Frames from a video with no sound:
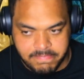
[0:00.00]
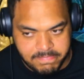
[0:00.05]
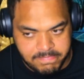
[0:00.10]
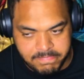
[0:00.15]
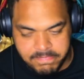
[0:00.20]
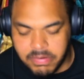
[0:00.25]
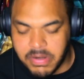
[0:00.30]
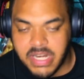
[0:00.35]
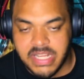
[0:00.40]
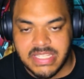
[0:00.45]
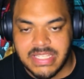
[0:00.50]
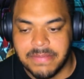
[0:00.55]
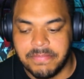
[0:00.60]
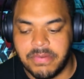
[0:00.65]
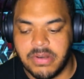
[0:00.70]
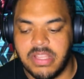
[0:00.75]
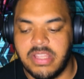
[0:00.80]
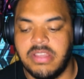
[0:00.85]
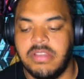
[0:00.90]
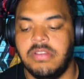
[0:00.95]
pretty
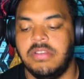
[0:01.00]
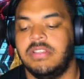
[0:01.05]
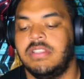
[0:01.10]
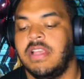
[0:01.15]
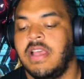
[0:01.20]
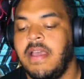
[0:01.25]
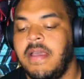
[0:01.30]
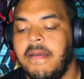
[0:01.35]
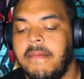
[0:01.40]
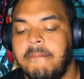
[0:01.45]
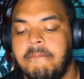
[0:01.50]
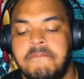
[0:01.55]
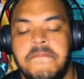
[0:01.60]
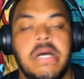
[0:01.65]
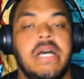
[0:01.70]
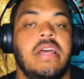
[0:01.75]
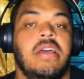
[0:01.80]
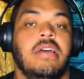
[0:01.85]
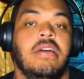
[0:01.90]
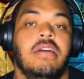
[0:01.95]
simple to use.
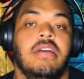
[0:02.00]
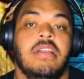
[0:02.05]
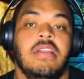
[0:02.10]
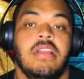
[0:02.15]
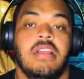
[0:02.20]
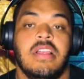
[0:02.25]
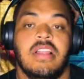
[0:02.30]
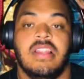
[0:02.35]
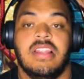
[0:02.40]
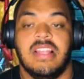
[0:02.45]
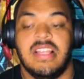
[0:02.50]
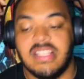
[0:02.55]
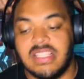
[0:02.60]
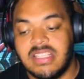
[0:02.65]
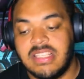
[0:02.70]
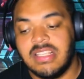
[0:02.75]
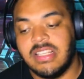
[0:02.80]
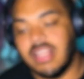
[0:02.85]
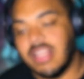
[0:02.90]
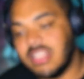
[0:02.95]
But
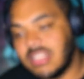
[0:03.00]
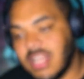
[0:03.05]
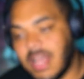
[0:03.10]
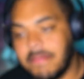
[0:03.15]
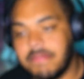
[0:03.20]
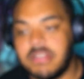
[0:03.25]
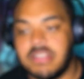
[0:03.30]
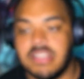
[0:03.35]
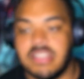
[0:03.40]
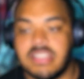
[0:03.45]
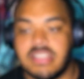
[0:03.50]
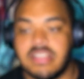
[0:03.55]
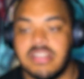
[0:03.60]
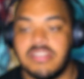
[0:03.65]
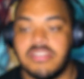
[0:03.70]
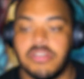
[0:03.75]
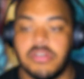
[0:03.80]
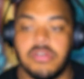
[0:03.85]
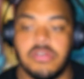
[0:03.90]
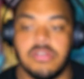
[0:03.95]
let's hop into this
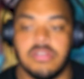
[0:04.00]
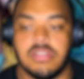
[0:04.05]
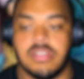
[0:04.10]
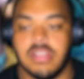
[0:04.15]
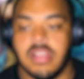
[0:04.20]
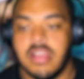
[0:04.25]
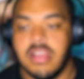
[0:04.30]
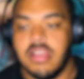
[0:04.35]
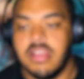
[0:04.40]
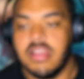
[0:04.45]
controls.